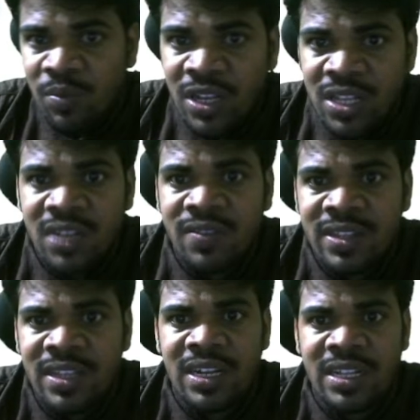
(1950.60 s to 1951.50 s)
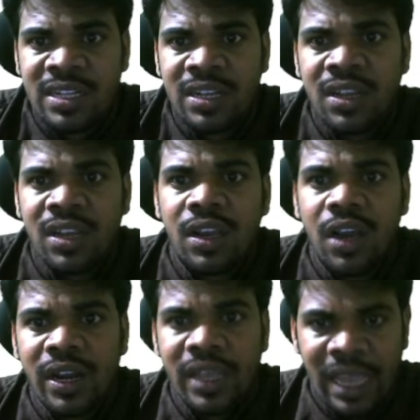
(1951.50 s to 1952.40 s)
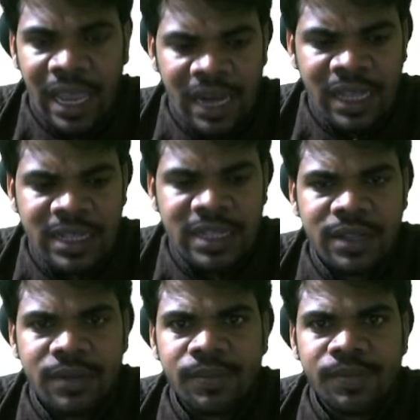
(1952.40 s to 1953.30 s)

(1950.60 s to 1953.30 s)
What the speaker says: mass of cells called callus?